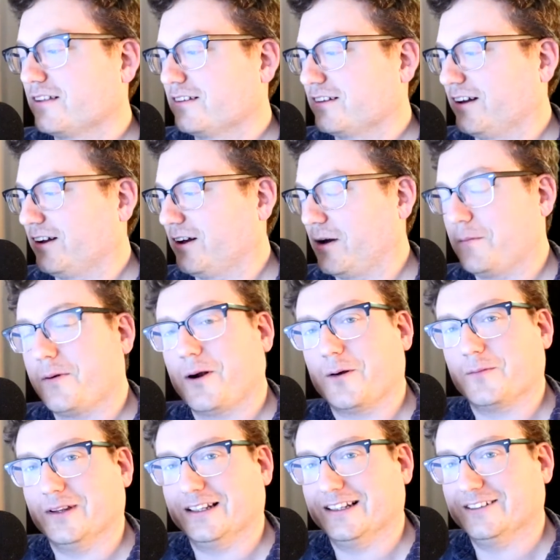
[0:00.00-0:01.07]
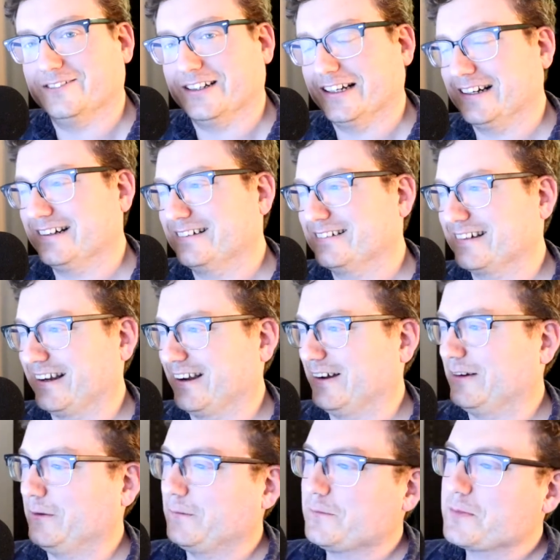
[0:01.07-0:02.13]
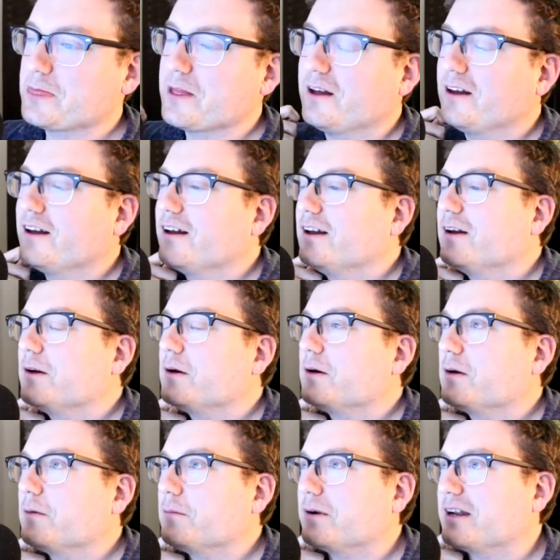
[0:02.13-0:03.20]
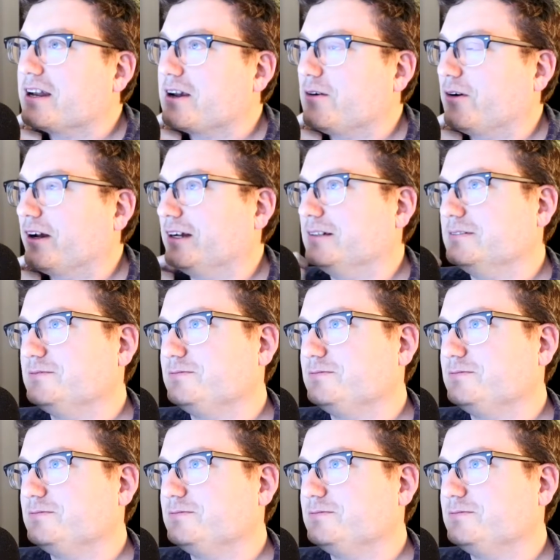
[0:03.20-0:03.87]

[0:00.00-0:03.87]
apartment living, you know. But anyway,